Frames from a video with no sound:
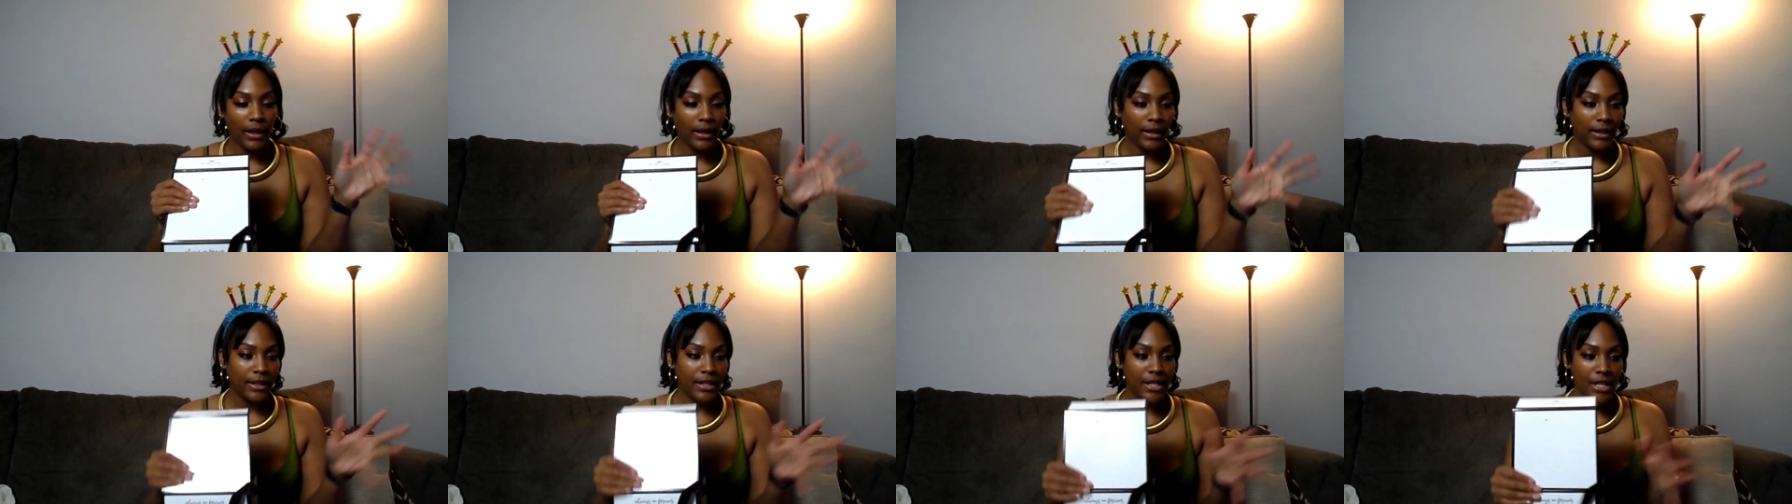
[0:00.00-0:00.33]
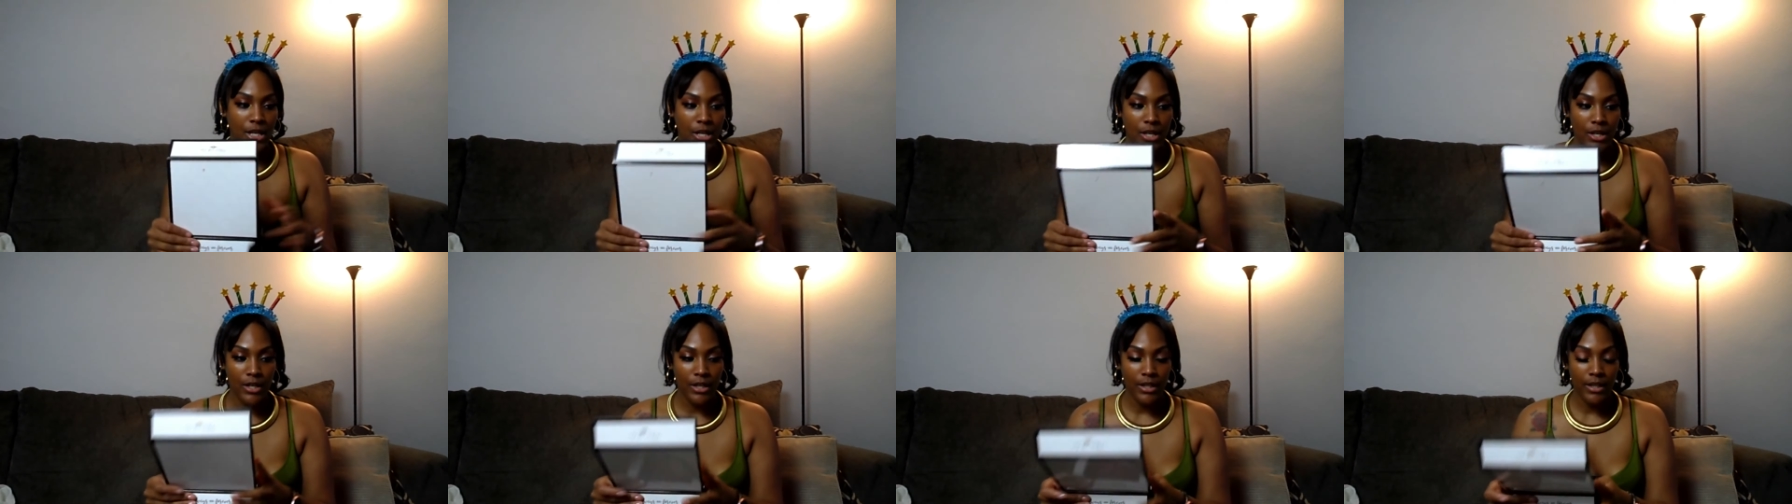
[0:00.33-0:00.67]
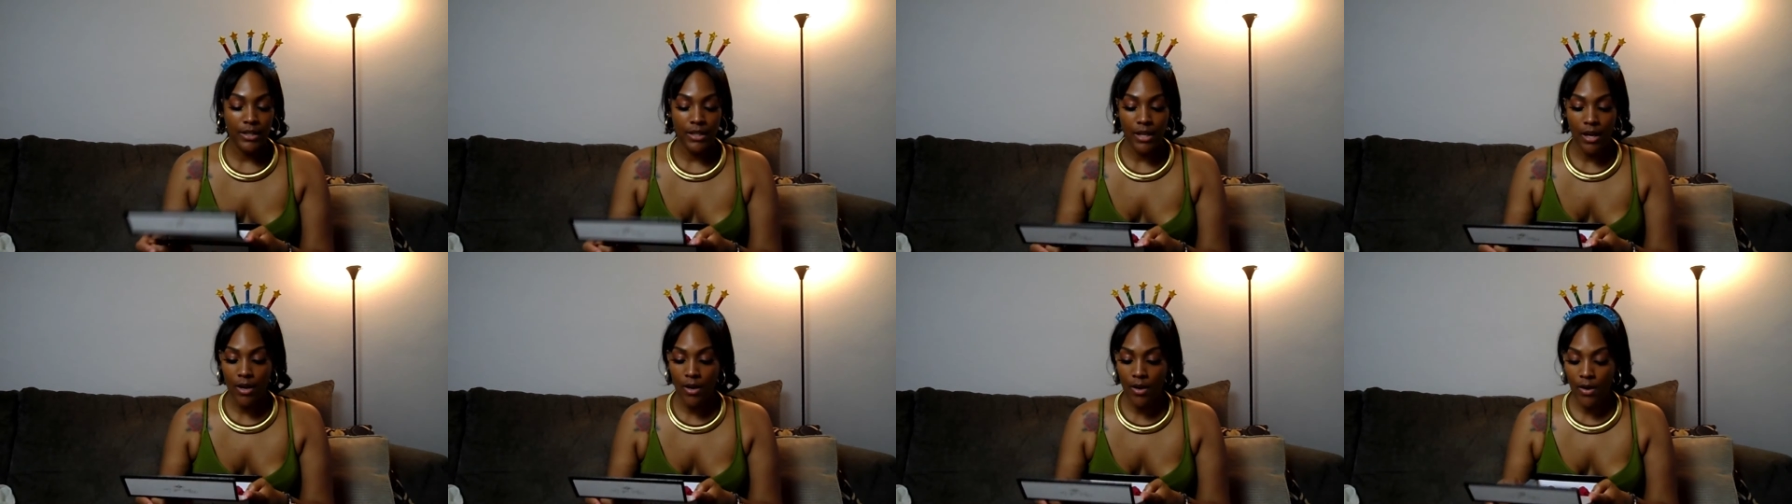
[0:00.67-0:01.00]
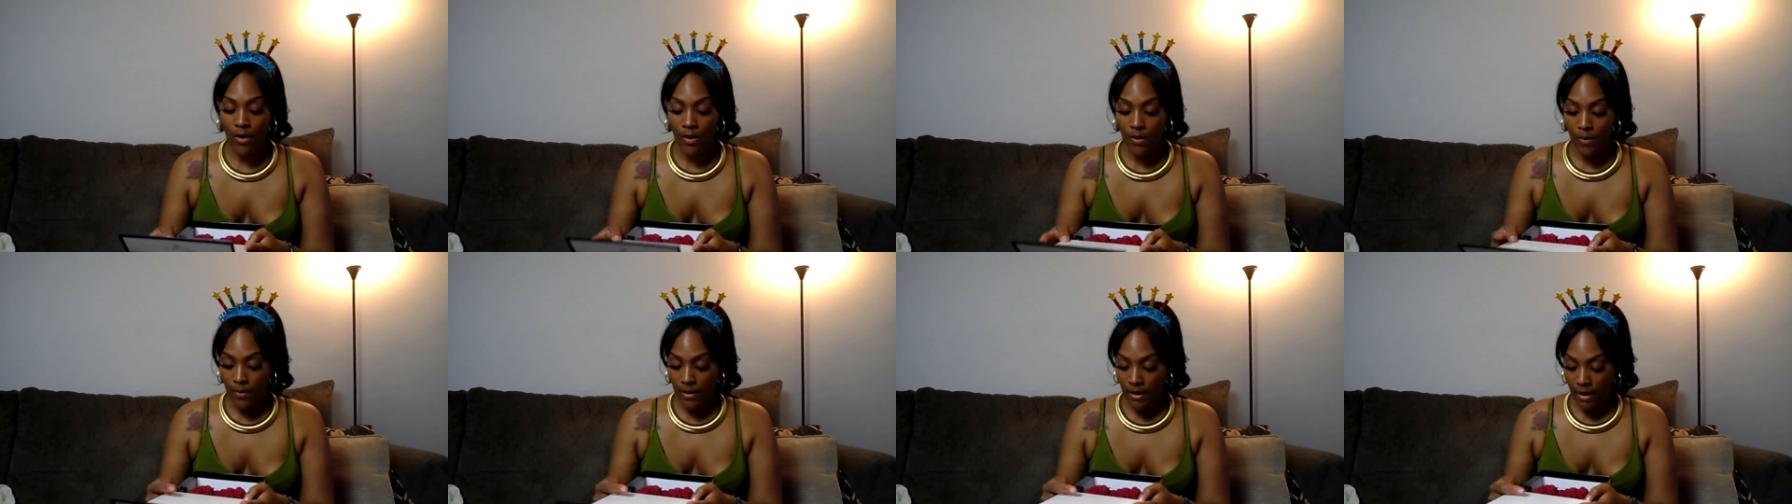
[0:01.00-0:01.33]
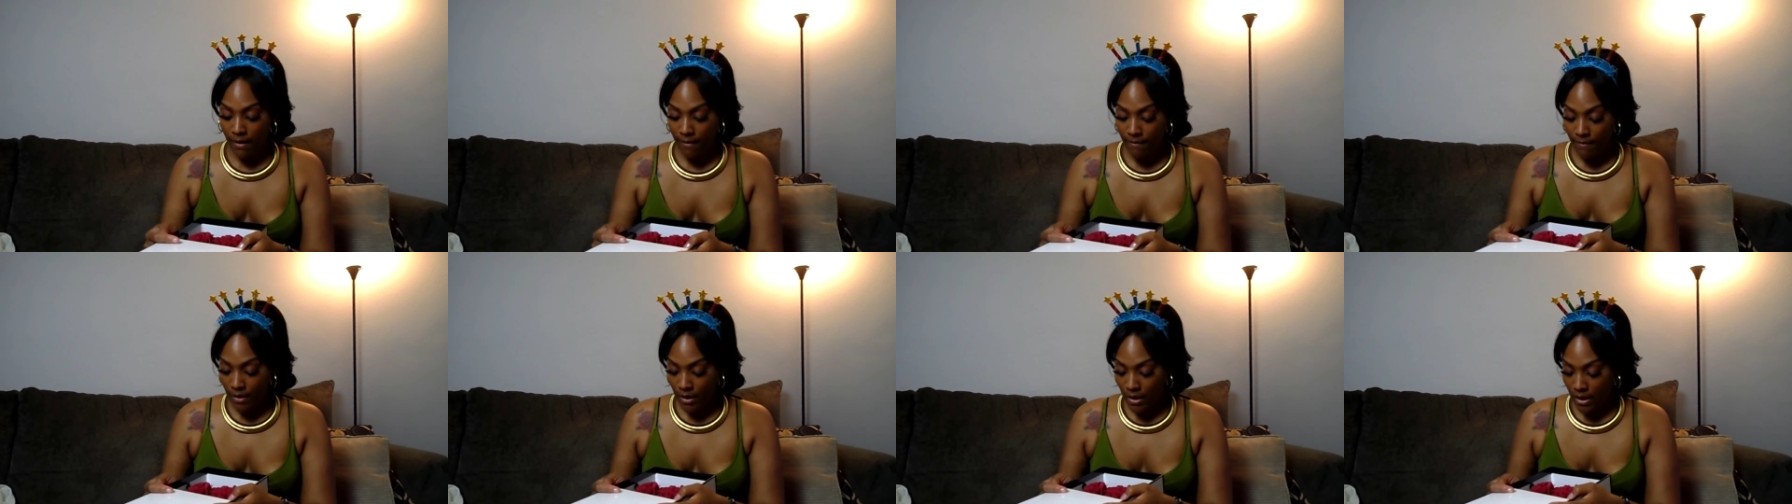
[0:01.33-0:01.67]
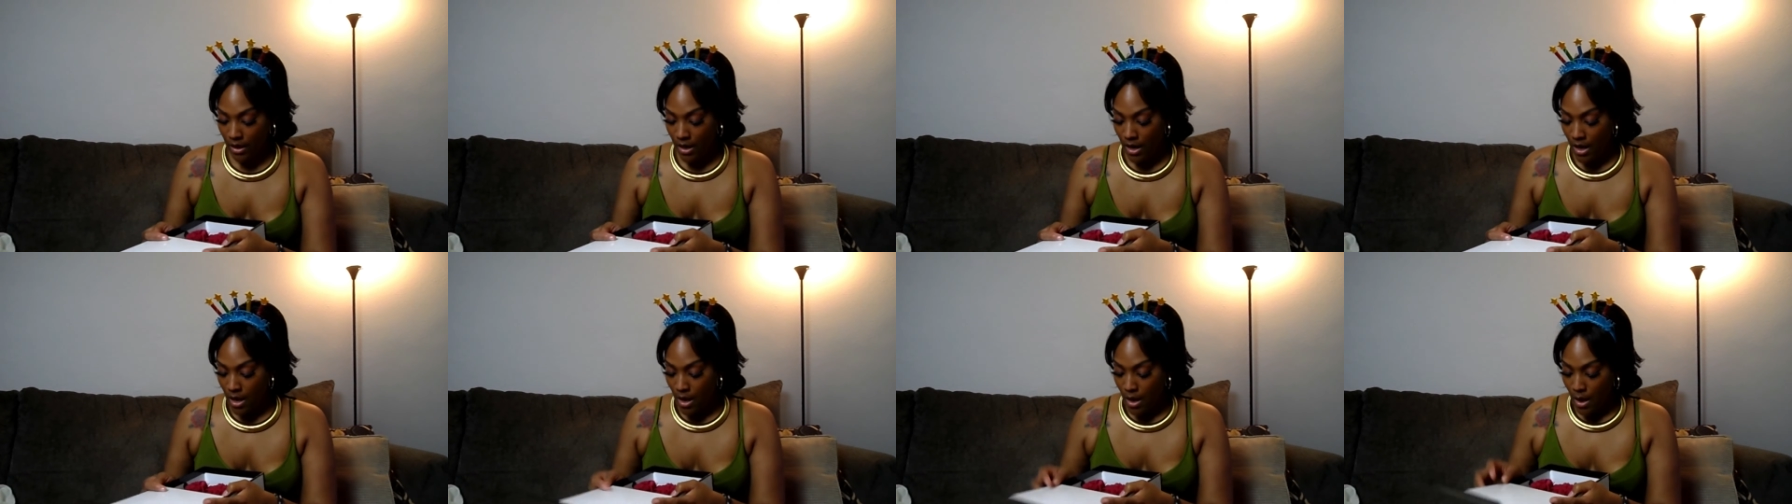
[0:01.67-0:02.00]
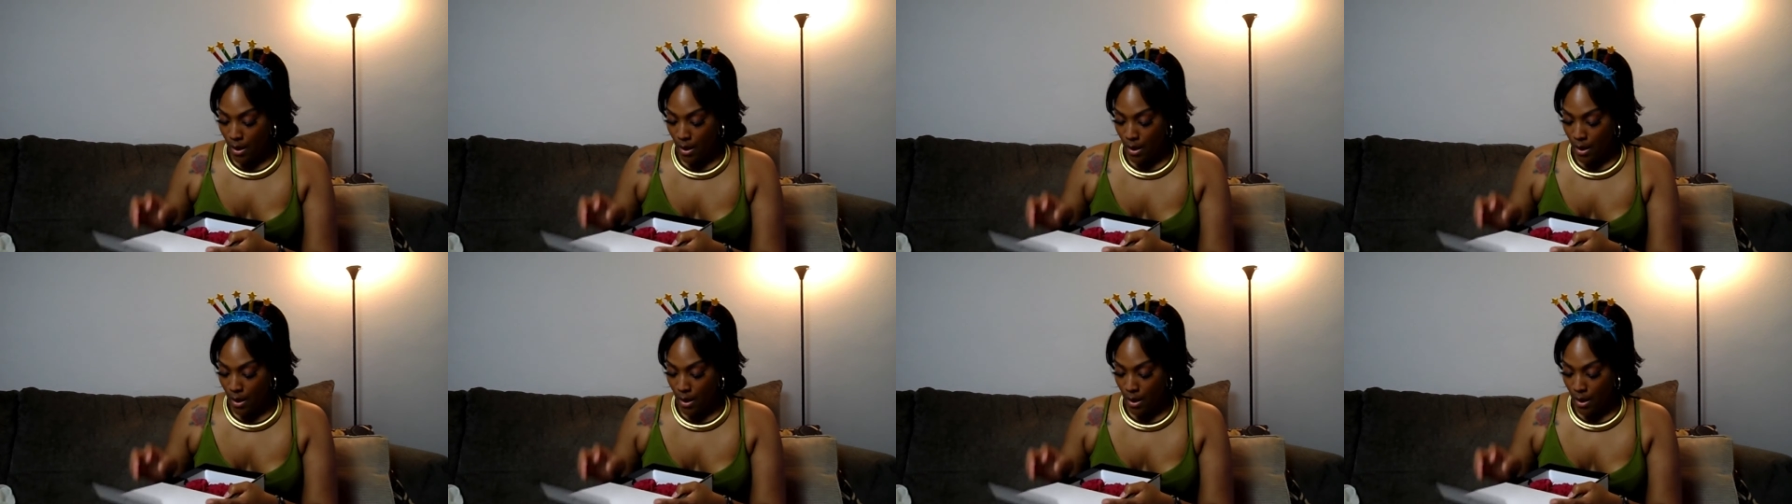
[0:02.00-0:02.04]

like a year or so, whatever.